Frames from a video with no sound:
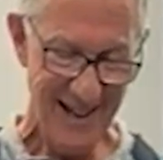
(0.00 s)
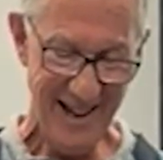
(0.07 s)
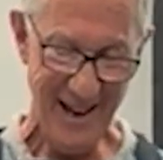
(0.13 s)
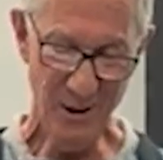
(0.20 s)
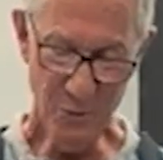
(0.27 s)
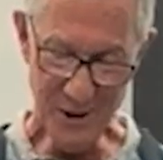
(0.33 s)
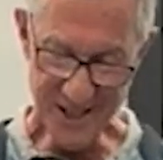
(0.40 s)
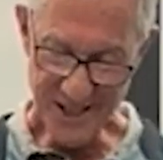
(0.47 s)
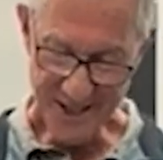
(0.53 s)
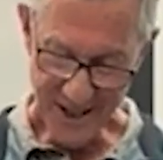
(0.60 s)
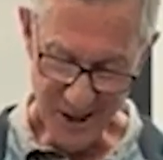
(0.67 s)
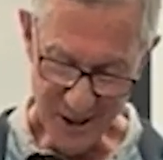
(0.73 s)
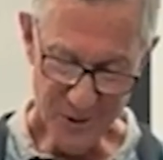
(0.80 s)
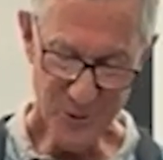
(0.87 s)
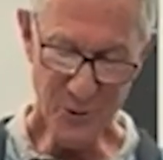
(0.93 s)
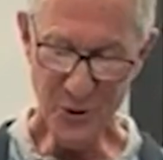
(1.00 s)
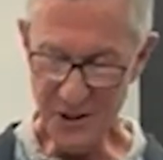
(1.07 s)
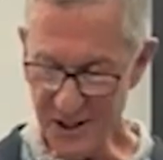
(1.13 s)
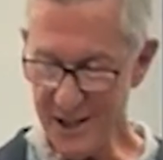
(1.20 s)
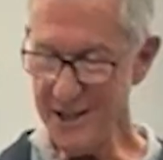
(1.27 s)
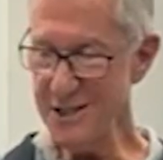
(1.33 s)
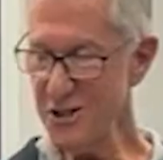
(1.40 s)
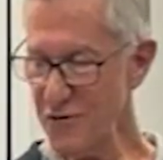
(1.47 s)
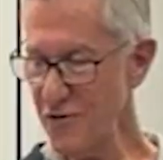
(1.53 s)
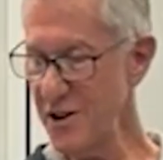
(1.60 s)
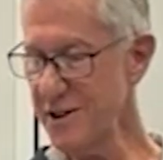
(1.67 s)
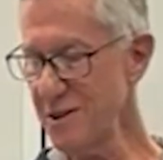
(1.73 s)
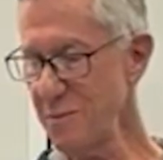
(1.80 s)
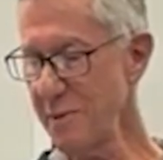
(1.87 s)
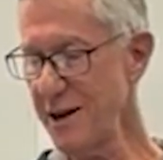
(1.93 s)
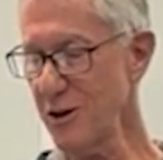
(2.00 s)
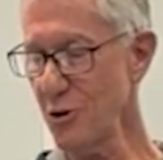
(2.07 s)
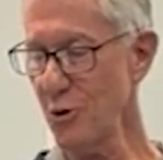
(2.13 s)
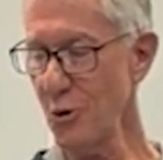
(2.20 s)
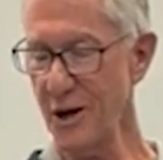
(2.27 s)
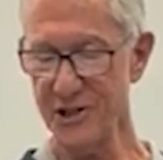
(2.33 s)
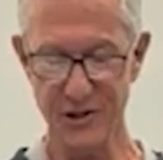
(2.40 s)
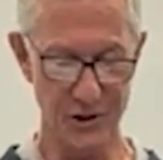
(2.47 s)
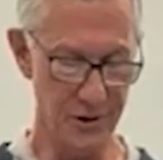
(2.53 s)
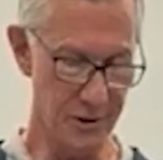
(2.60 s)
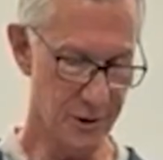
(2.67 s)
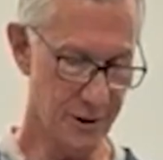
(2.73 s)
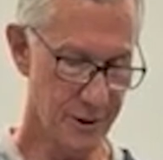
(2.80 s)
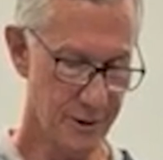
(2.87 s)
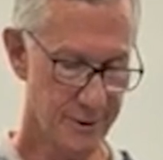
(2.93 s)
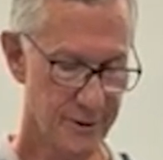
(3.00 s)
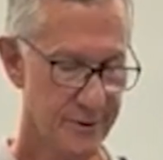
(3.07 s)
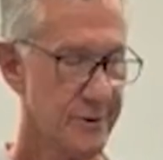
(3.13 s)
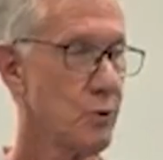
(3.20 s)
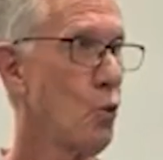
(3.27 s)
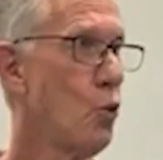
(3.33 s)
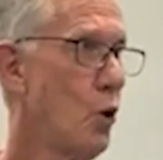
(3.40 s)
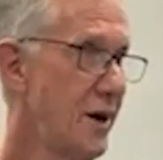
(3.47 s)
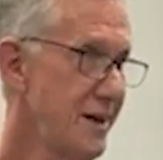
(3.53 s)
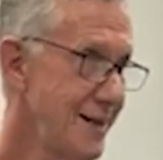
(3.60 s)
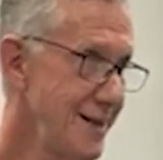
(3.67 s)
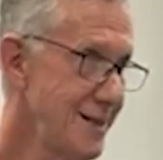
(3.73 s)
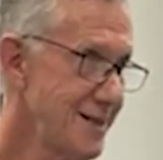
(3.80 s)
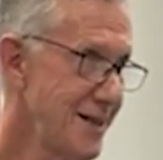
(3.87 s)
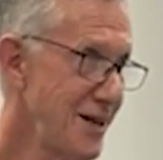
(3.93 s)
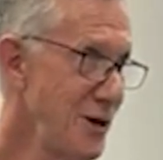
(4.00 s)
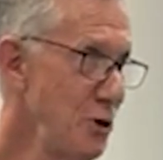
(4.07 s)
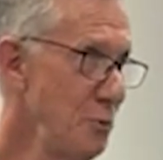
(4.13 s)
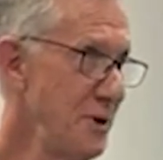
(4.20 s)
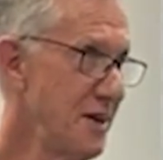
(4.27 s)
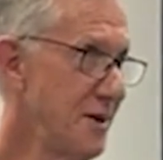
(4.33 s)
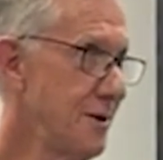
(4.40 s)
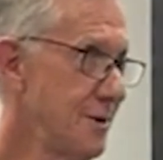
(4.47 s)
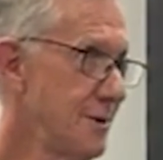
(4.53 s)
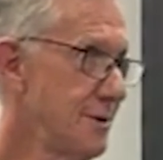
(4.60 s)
And we start with these fundamental questions. What is a human?